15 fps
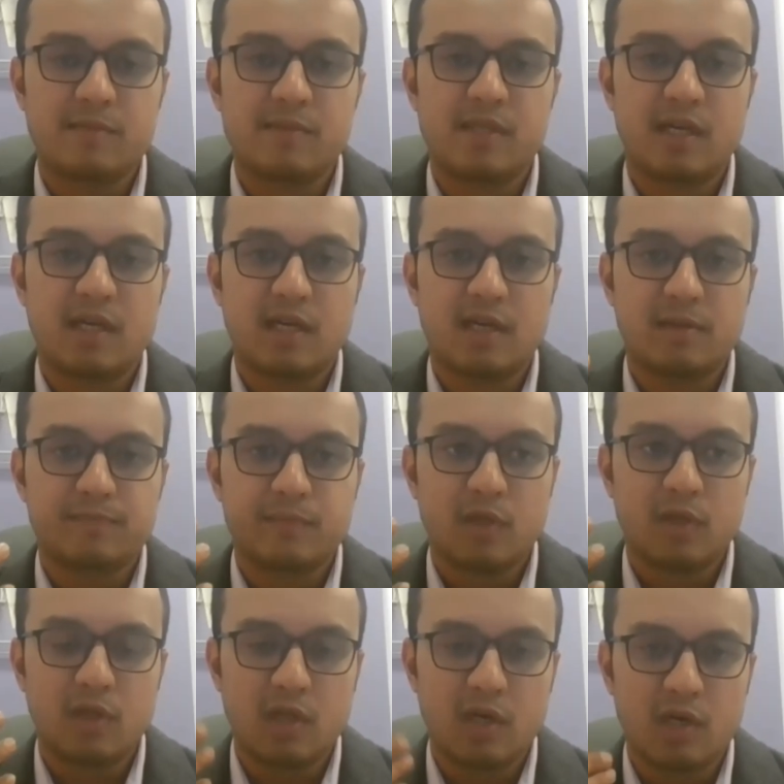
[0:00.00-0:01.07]
there are
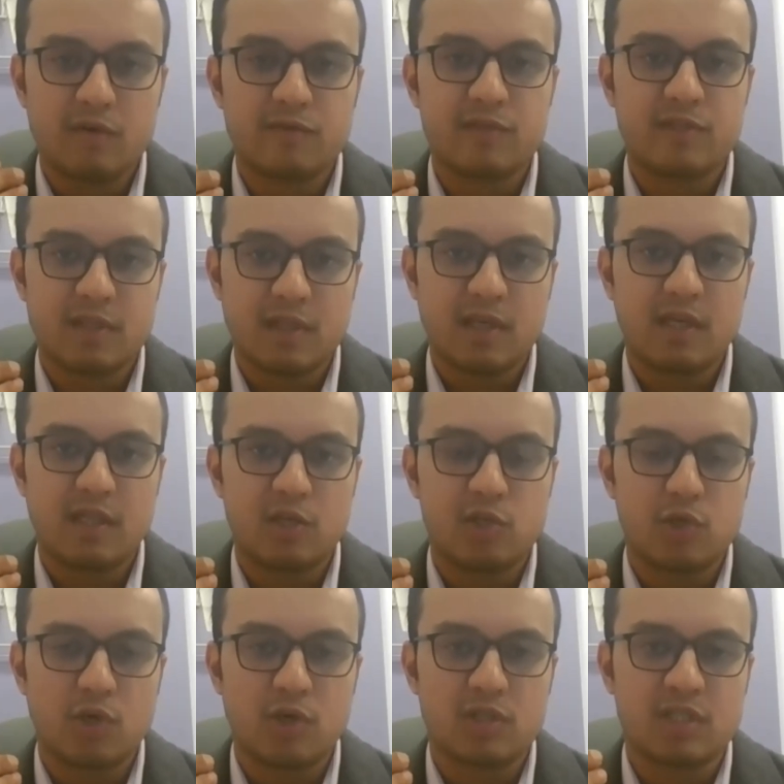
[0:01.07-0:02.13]
nerves in the
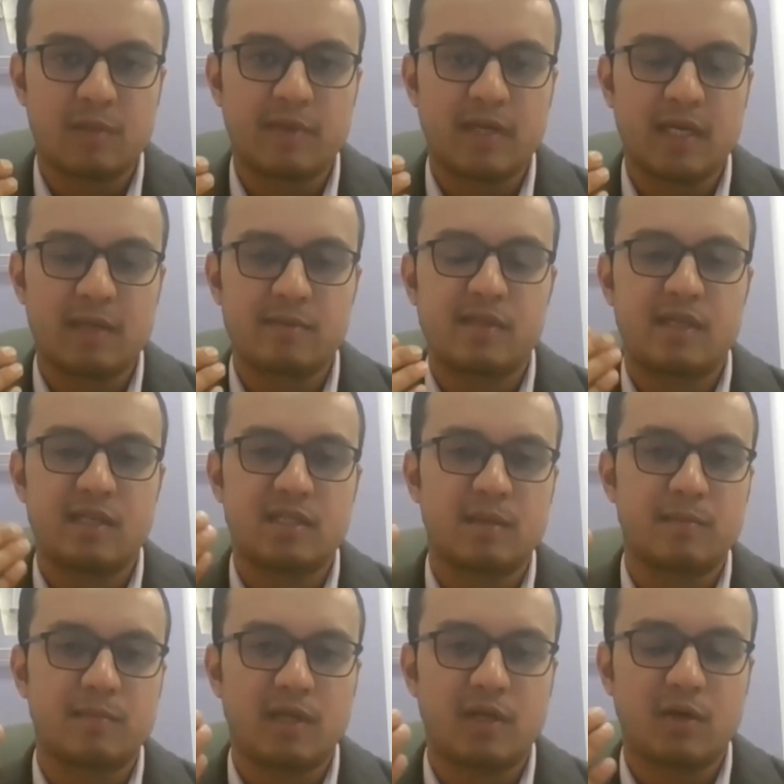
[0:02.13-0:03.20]
jaw. Sometimes there is
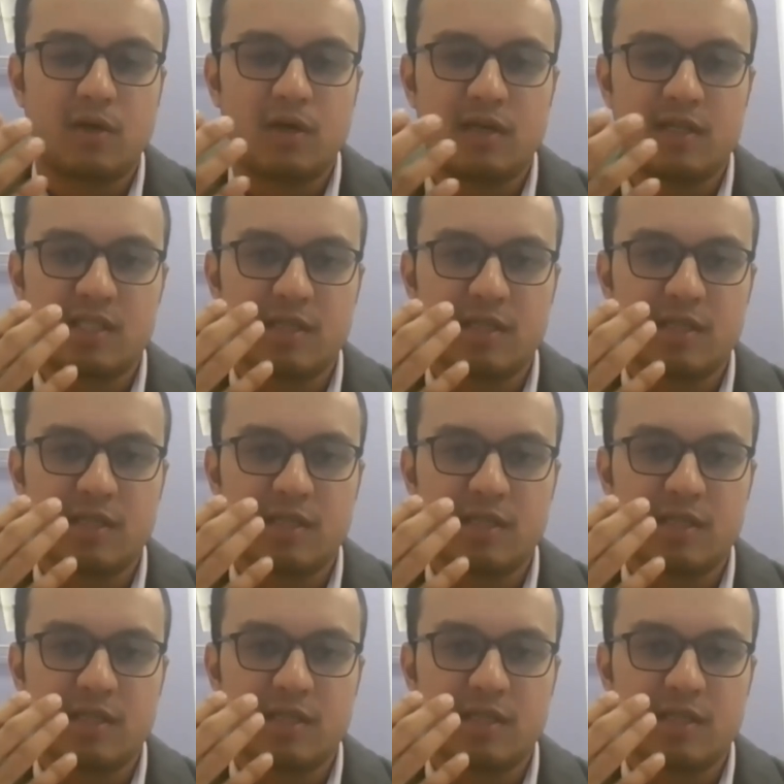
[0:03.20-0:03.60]
something called as